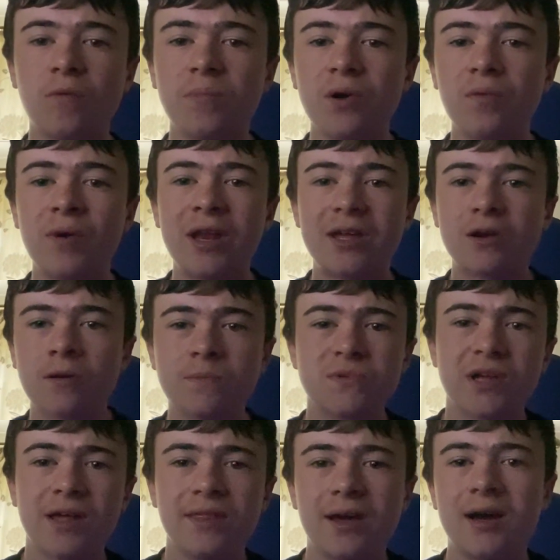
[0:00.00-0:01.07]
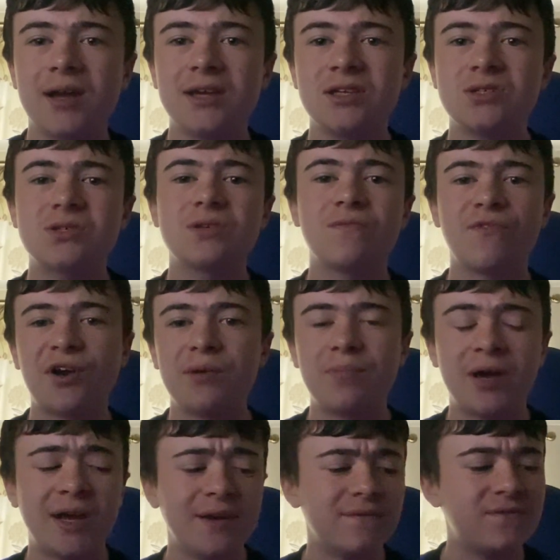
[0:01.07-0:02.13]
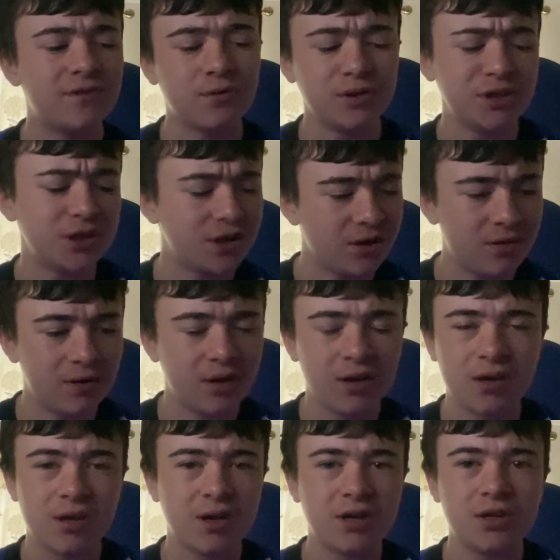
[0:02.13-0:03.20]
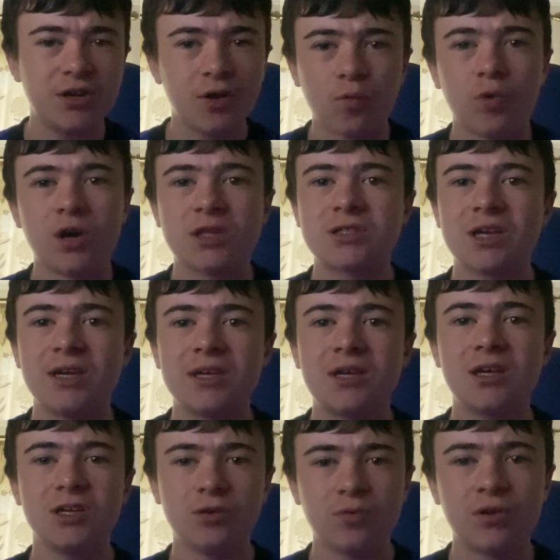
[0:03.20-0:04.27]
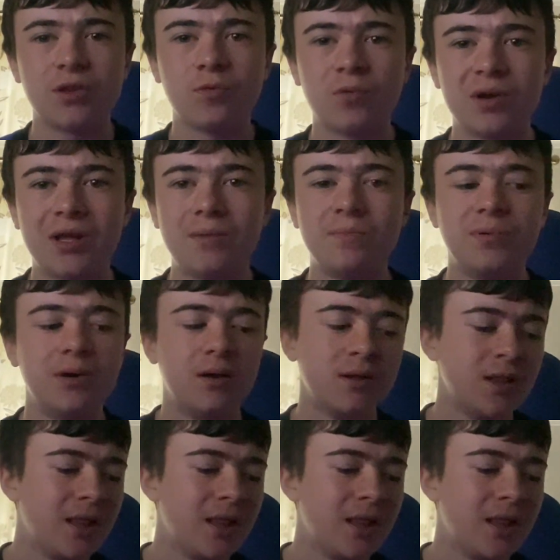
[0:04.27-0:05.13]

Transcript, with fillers: But when it comes like that, it's very painful. You don't you don't want to take it. You want the win, but